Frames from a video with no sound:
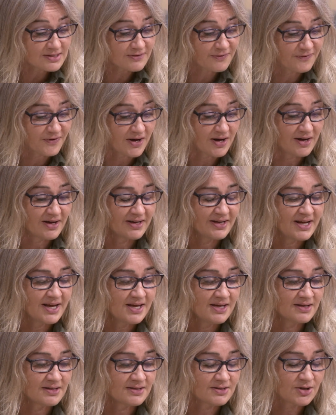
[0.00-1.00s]
of fun
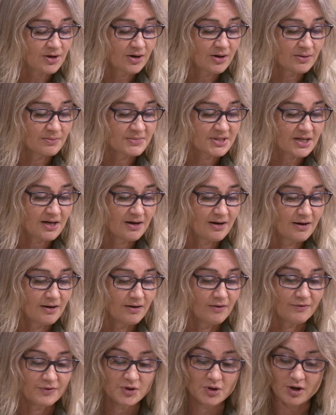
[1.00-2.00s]
in terms
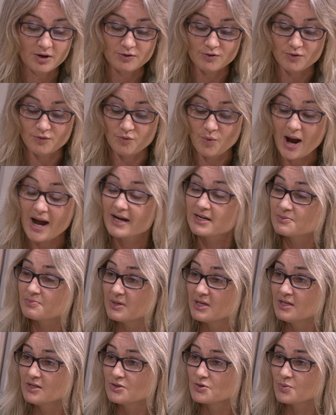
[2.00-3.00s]
of, you know, you have wax
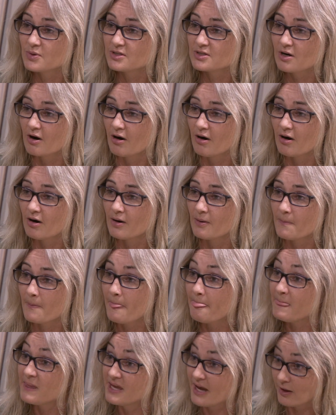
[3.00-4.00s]
beans, which are
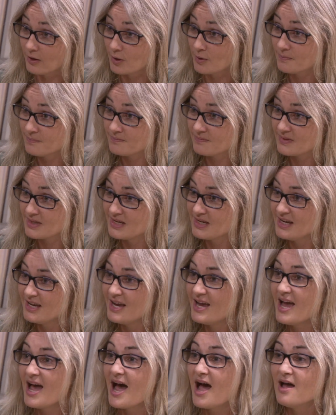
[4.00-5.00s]
yellow. Okay.
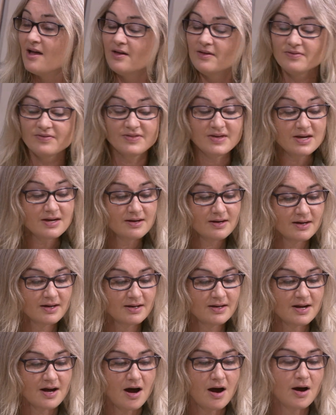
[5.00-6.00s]
And
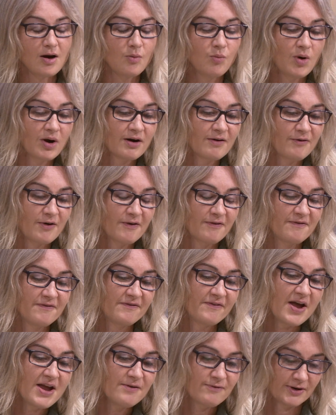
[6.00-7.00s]
then one of our
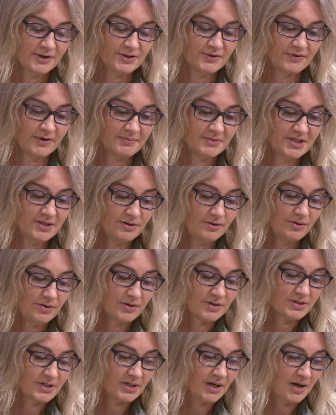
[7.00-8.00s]
favorites from 2
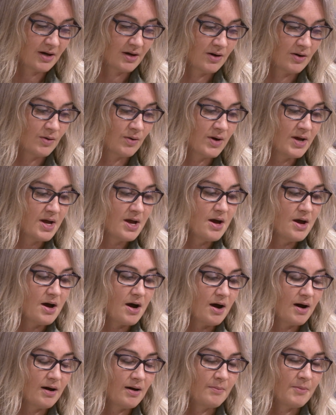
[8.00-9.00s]
years ago
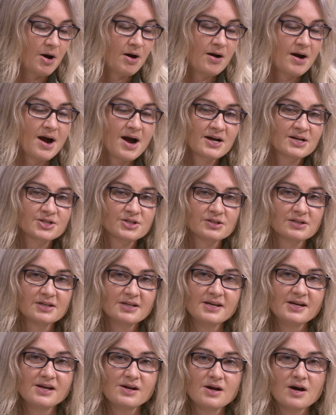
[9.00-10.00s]
are
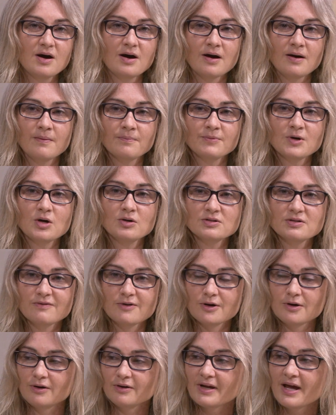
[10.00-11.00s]
actually
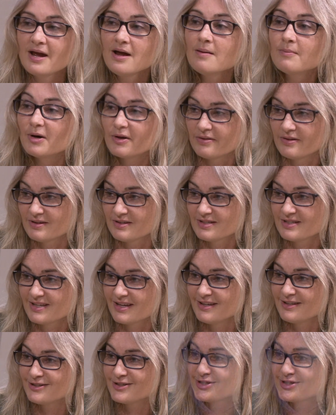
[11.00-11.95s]
cultivar called Amethyst, and